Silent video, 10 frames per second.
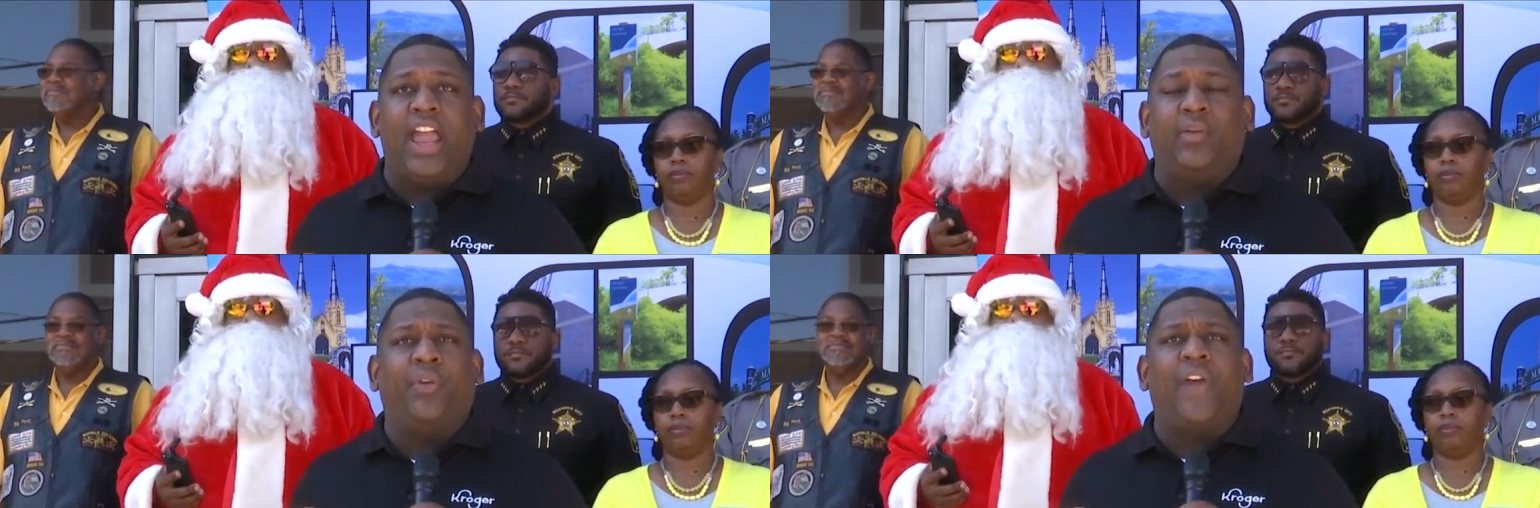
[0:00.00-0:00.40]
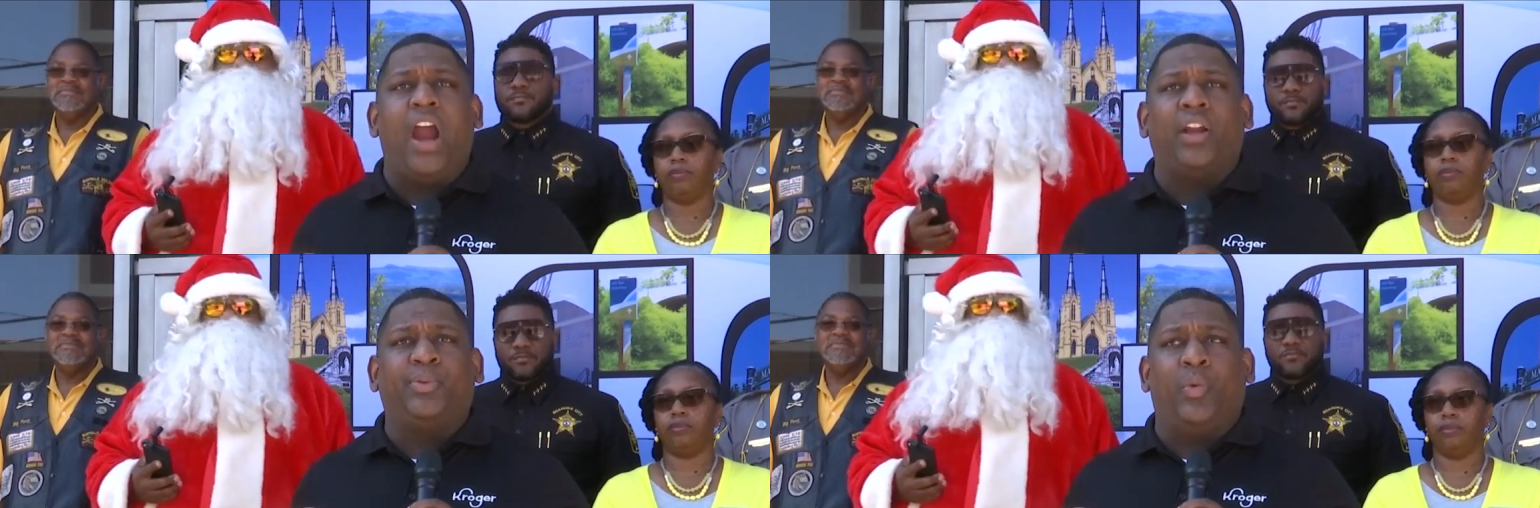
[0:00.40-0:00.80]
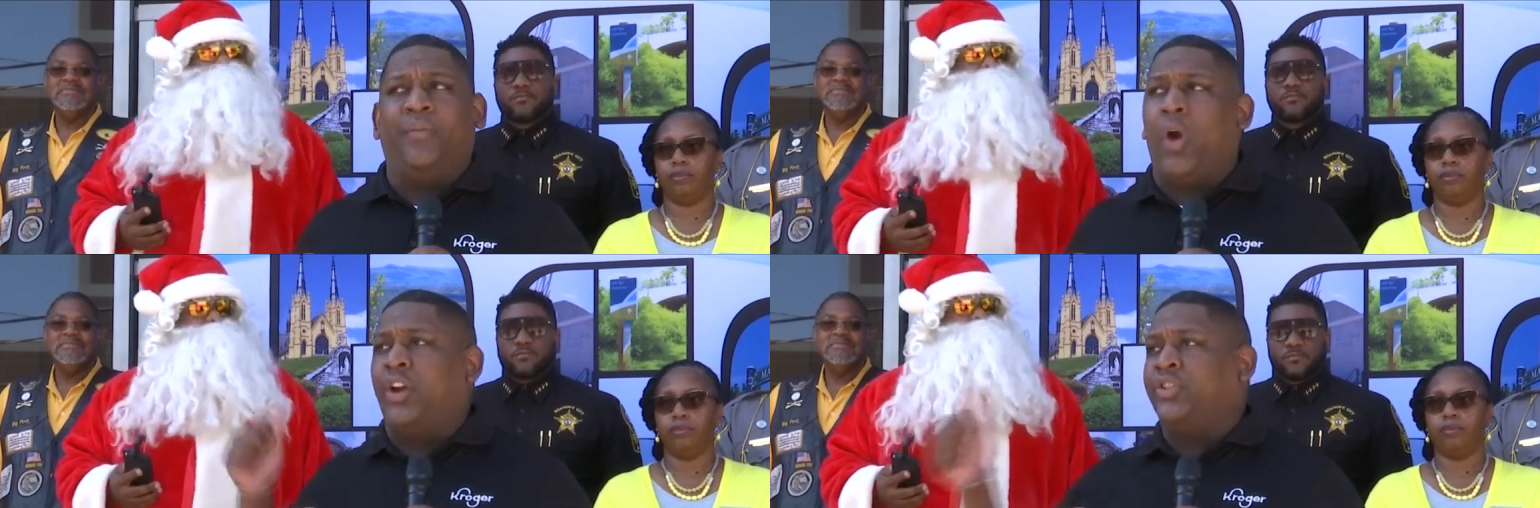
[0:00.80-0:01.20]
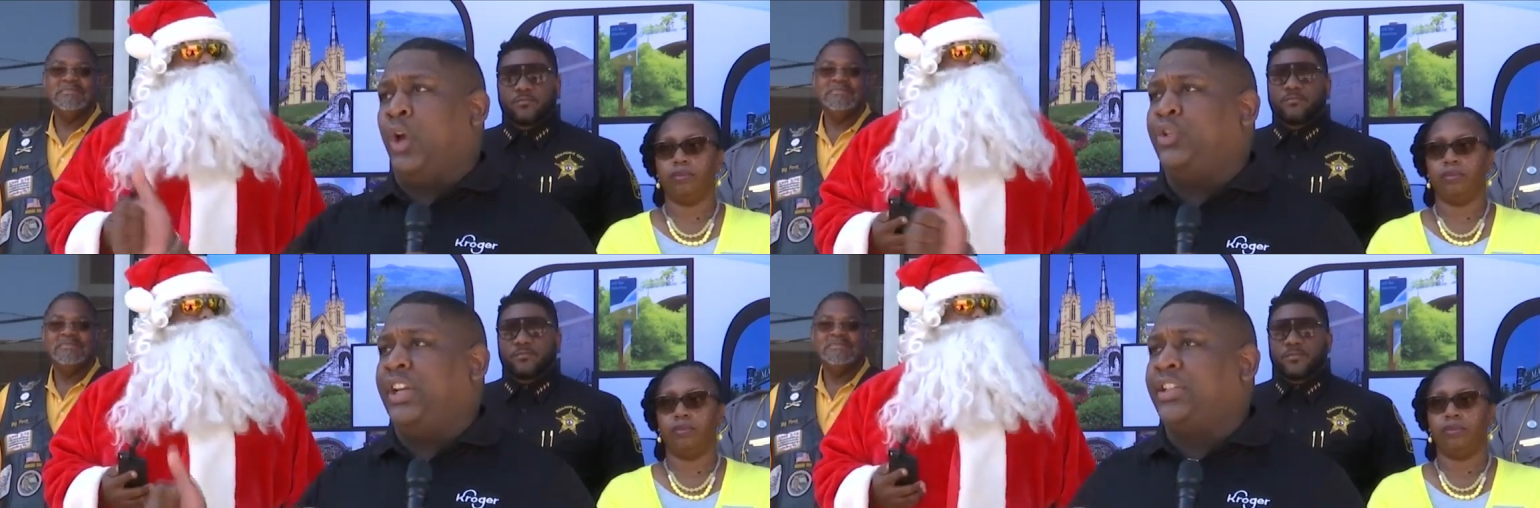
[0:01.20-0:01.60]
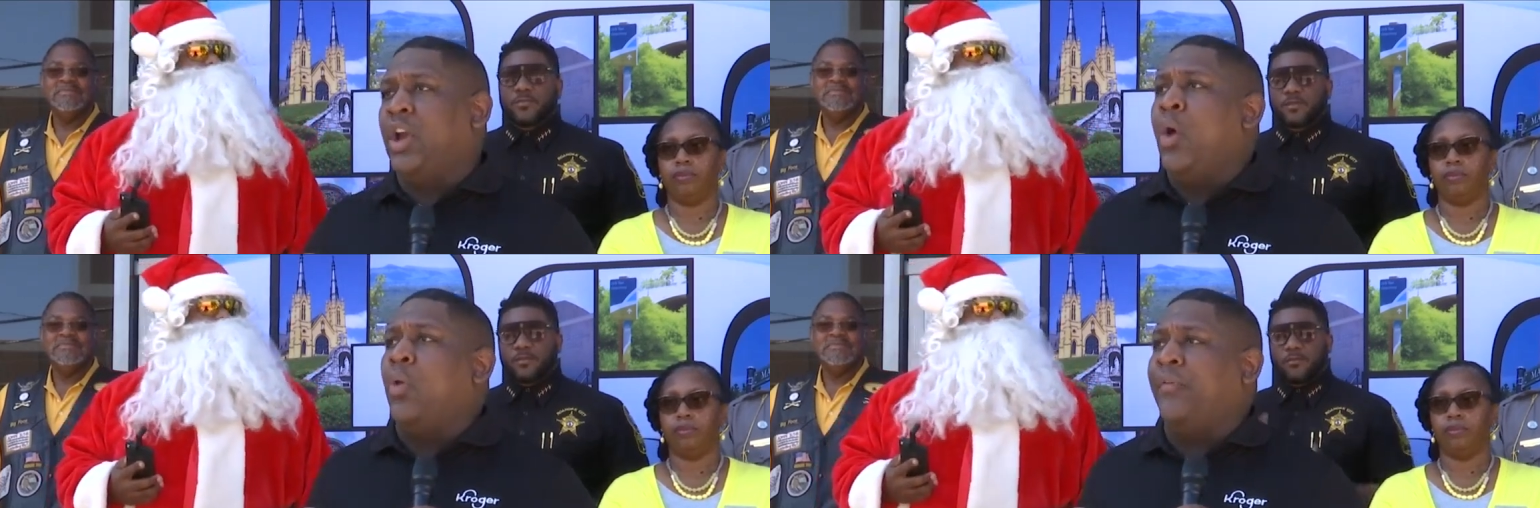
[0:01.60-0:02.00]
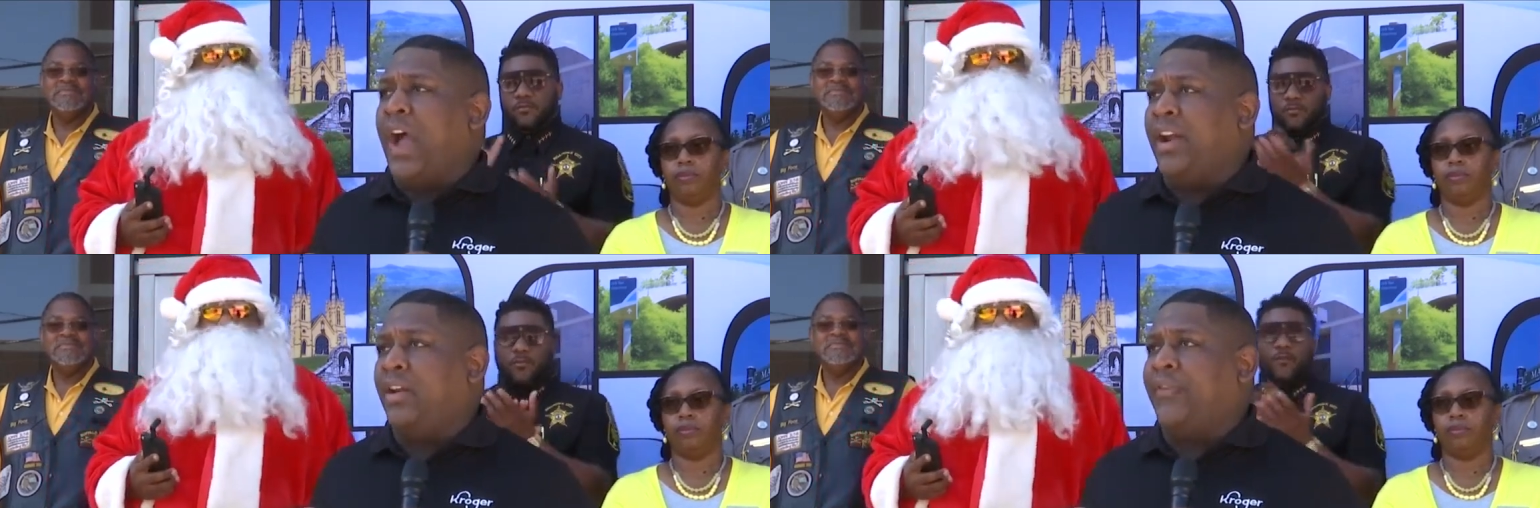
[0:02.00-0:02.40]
Speaker 1: We're fired up to win for our associates, we're fired,